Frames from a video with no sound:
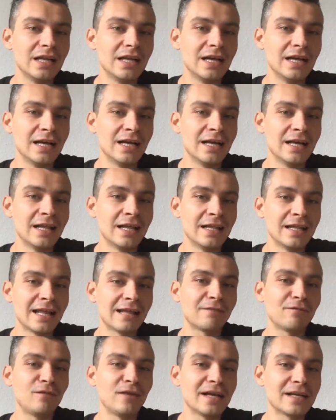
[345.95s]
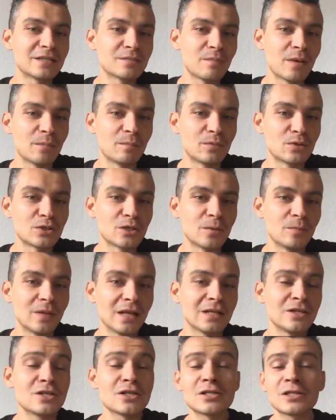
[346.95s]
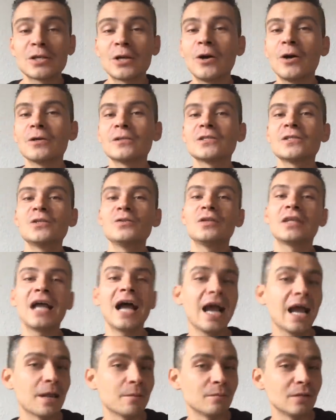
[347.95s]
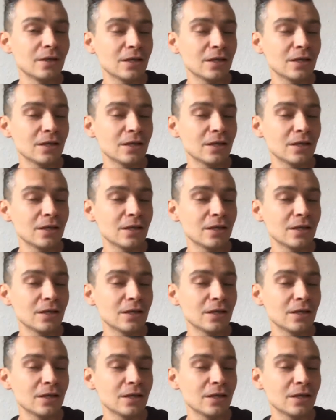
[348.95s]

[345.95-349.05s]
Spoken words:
Netflix membership that just costs you time.